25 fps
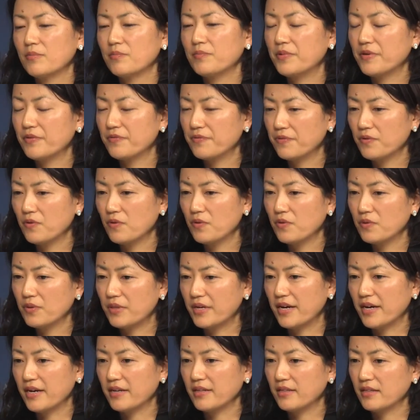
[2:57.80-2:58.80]
Before
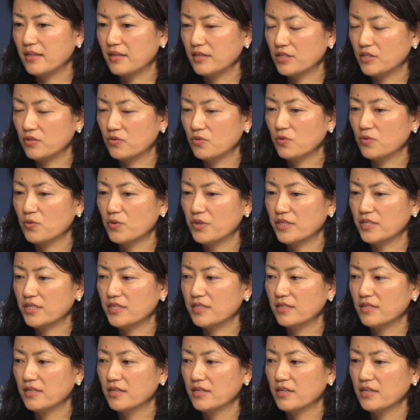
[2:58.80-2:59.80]
that, the
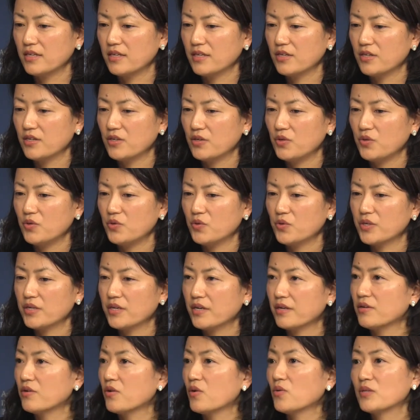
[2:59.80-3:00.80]
storage, you
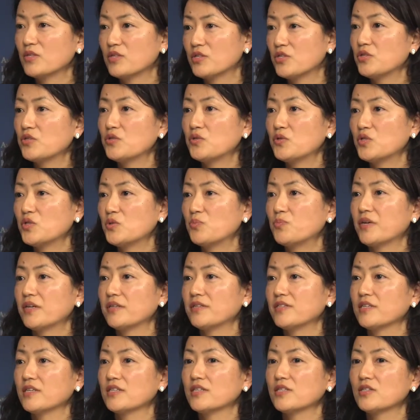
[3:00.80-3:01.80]
cannot choose
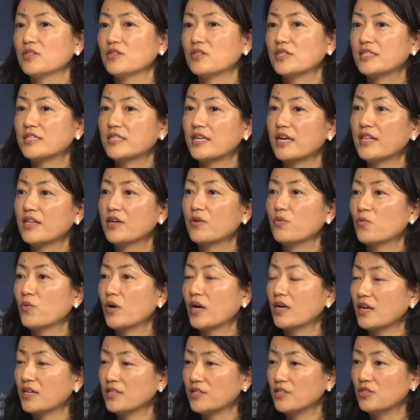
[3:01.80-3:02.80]
but just to sell it
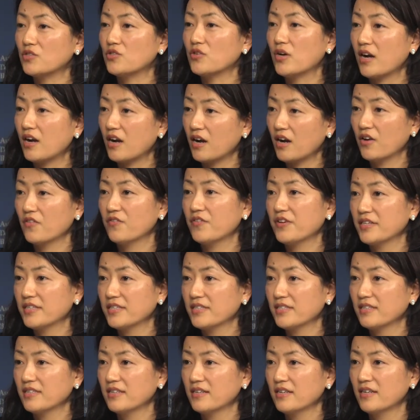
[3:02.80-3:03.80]
as you
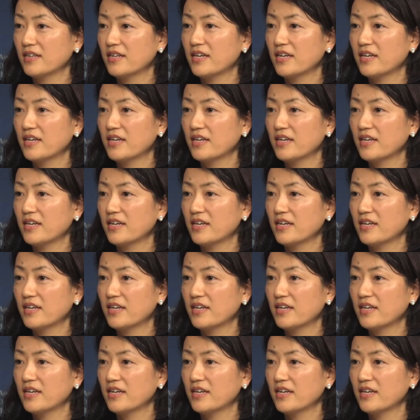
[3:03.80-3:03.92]
harvest